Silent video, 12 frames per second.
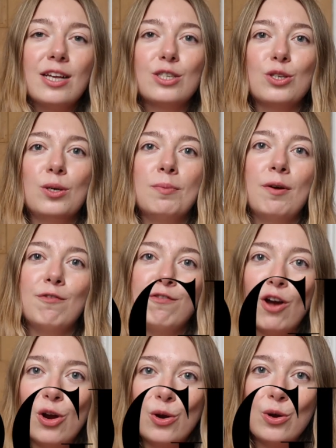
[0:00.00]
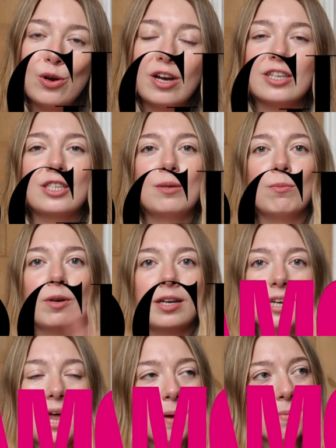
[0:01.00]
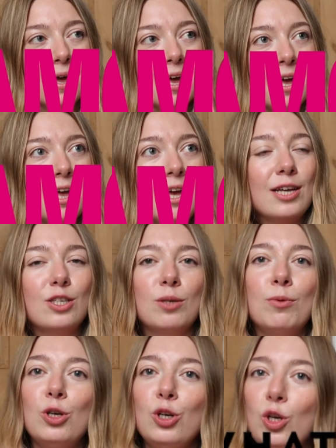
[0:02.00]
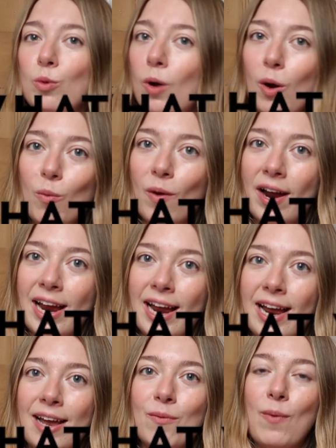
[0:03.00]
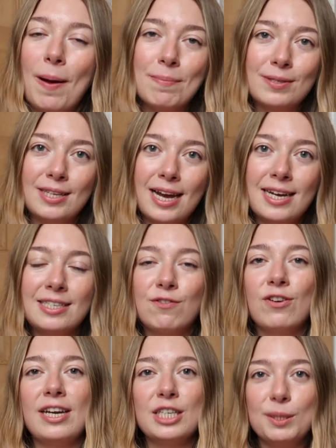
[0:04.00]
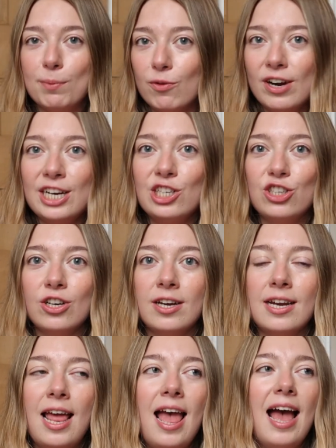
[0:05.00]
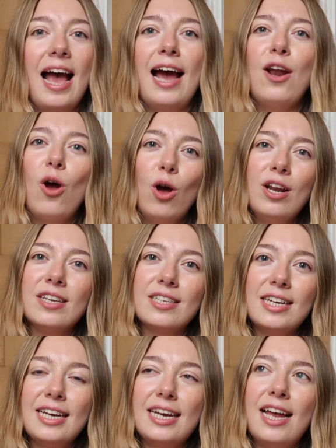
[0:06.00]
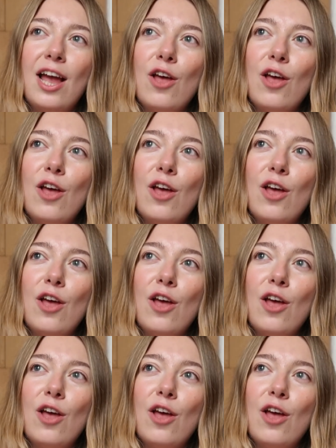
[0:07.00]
some Vogue, some Glamour, some Who What Wear websites for inspiration, and honestly